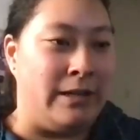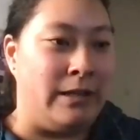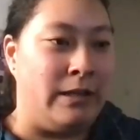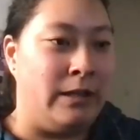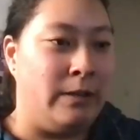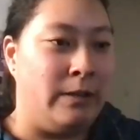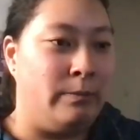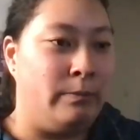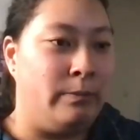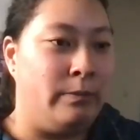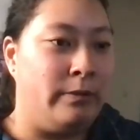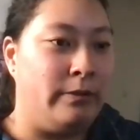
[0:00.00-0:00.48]

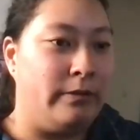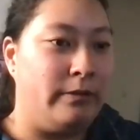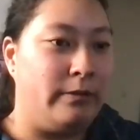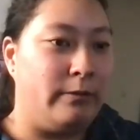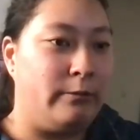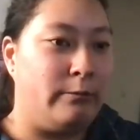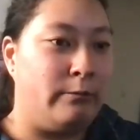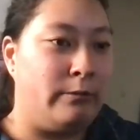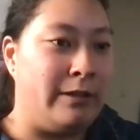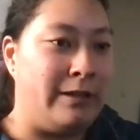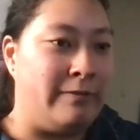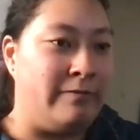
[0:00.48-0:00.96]
up
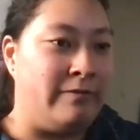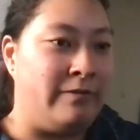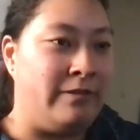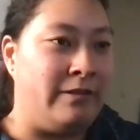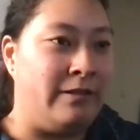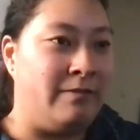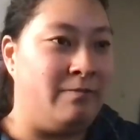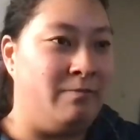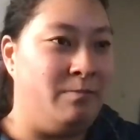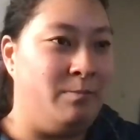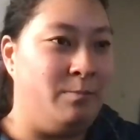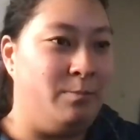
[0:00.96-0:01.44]
one of
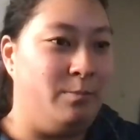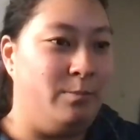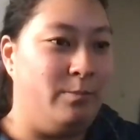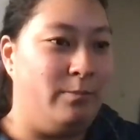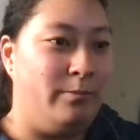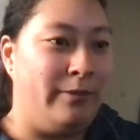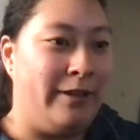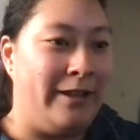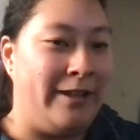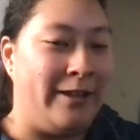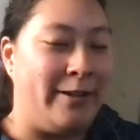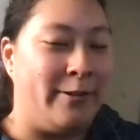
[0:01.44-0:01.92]
the
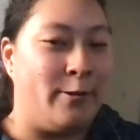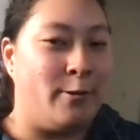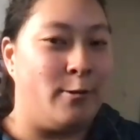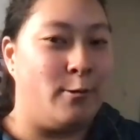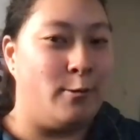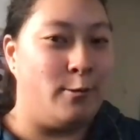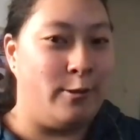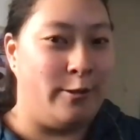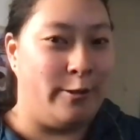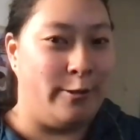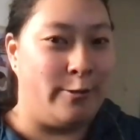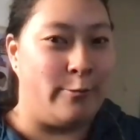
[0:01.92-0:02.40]
like
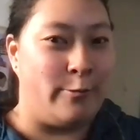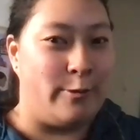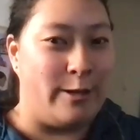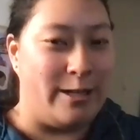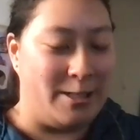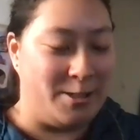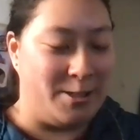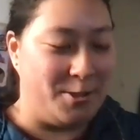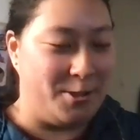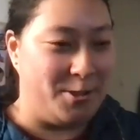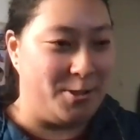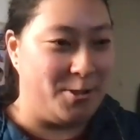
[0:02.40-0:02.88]
core
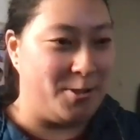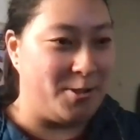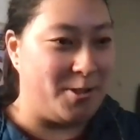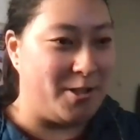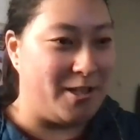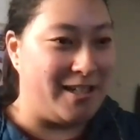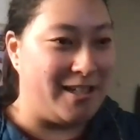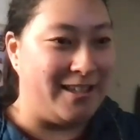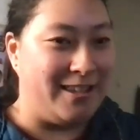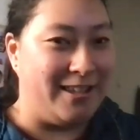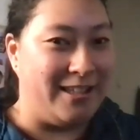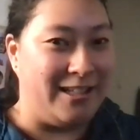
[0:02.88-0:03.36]
questions
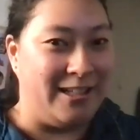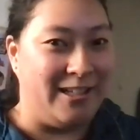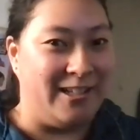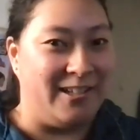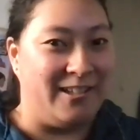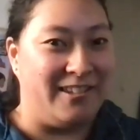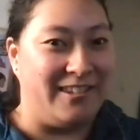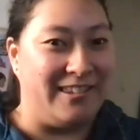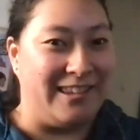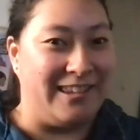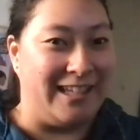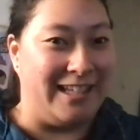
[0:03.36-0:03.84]
I
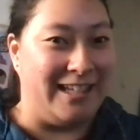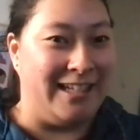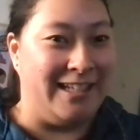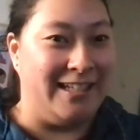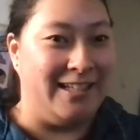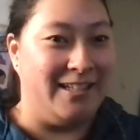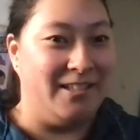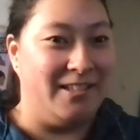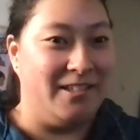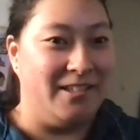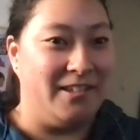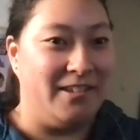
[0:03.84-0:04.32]
think
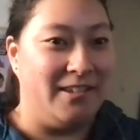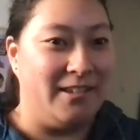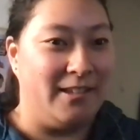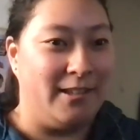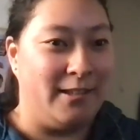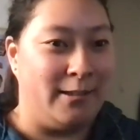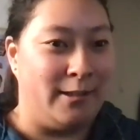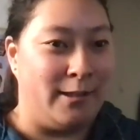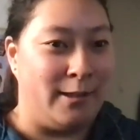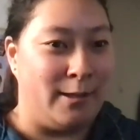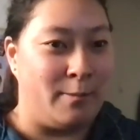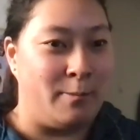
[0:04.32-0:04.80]
that
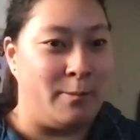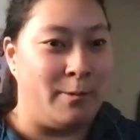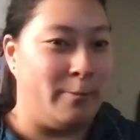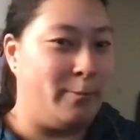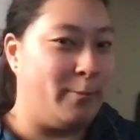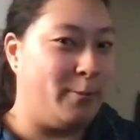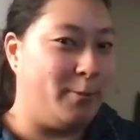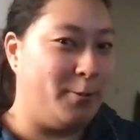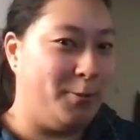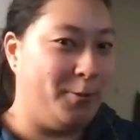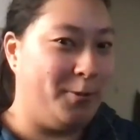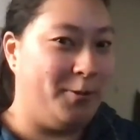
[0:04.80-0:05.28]
a lot of
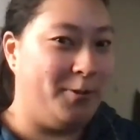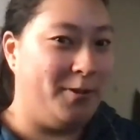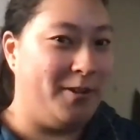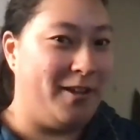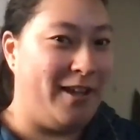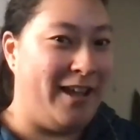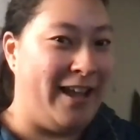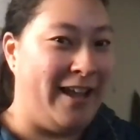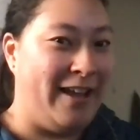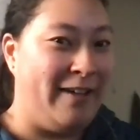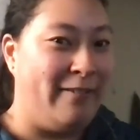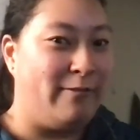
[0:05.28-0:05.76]
people
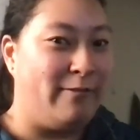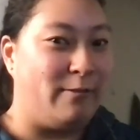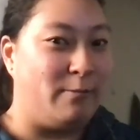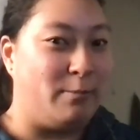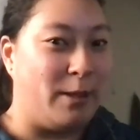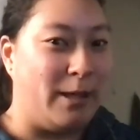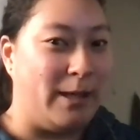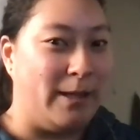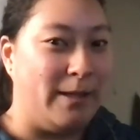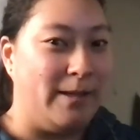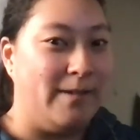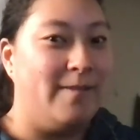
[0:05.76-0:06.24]
have
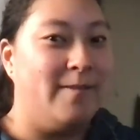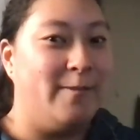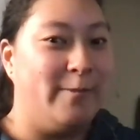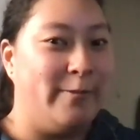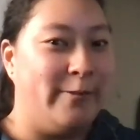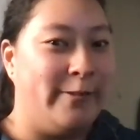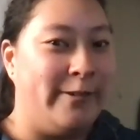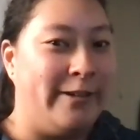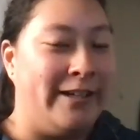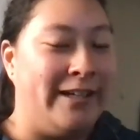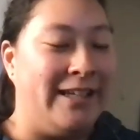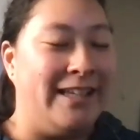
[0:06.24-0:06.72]
about,
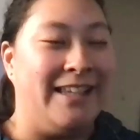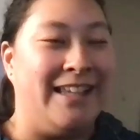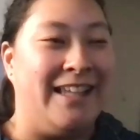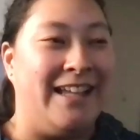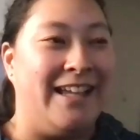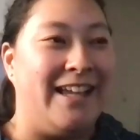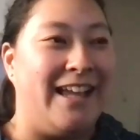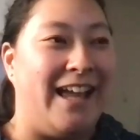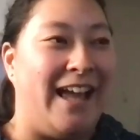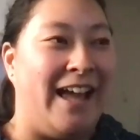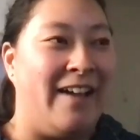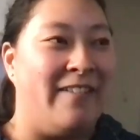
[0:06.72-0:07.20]
right,
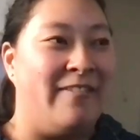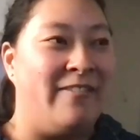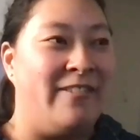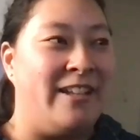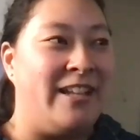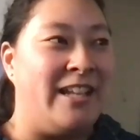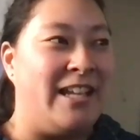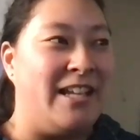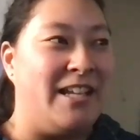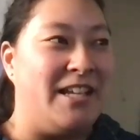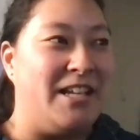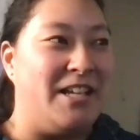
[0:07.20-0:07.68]
like
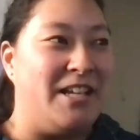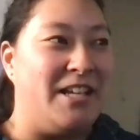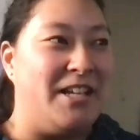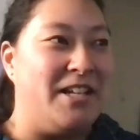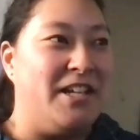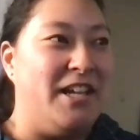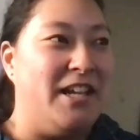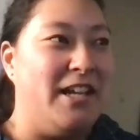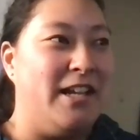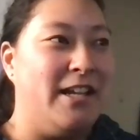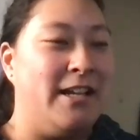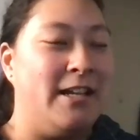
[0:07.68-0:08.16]

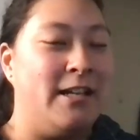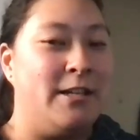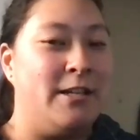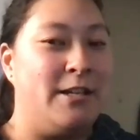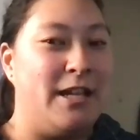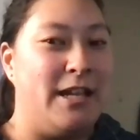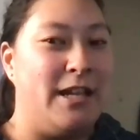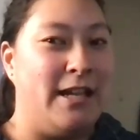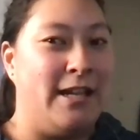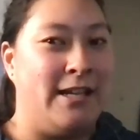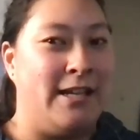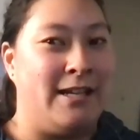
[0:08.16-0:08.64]
advocating.
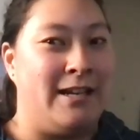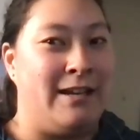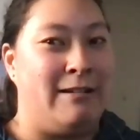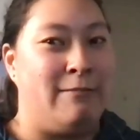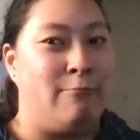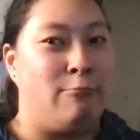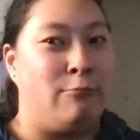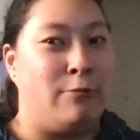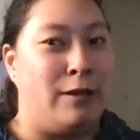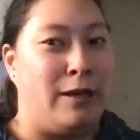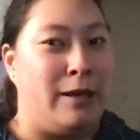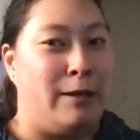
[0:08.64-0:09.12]
And
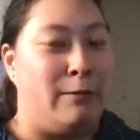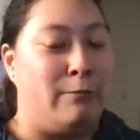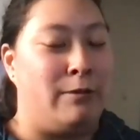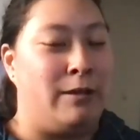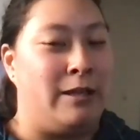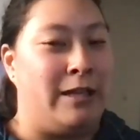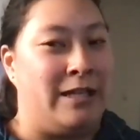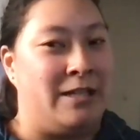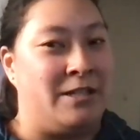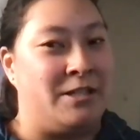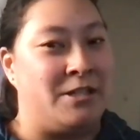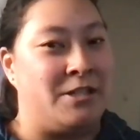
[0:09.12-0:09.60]
what I would
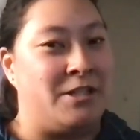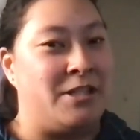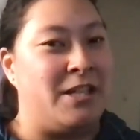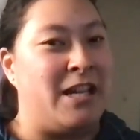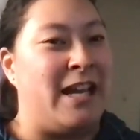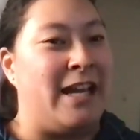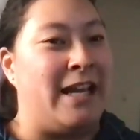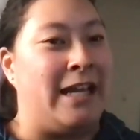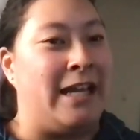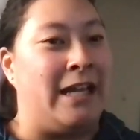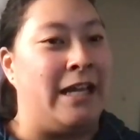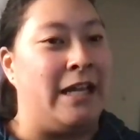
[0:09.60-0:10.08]
like to
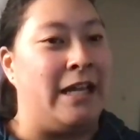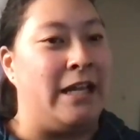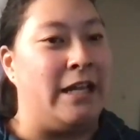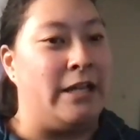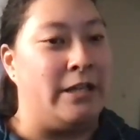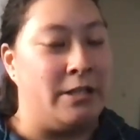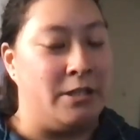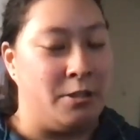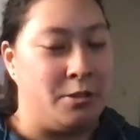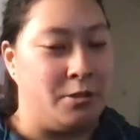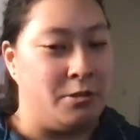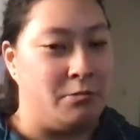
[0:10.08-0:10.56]
say
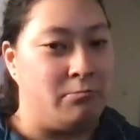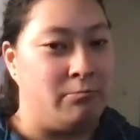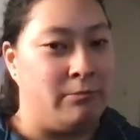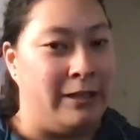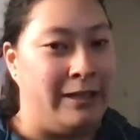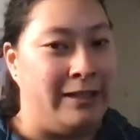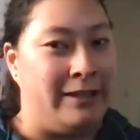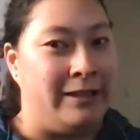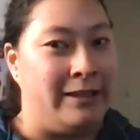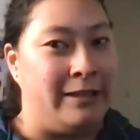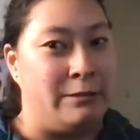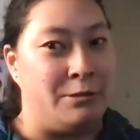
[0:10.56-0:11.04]
is,
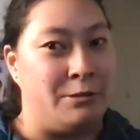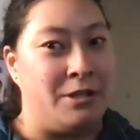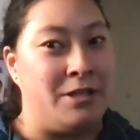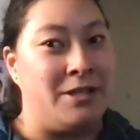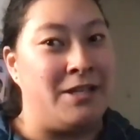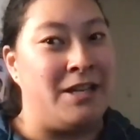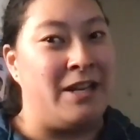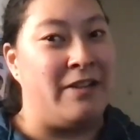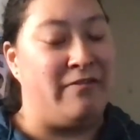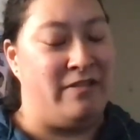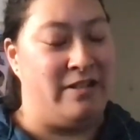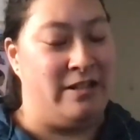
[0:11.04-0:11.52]
right, there's a
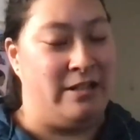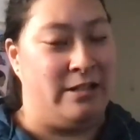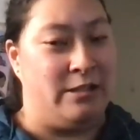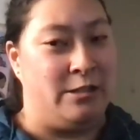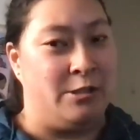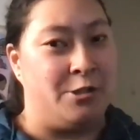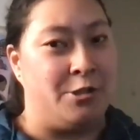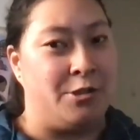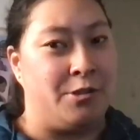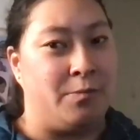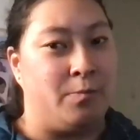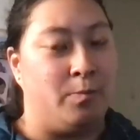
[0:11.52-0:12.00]

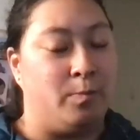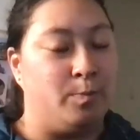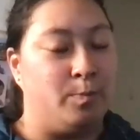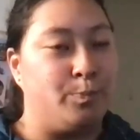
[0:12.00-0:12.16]
difference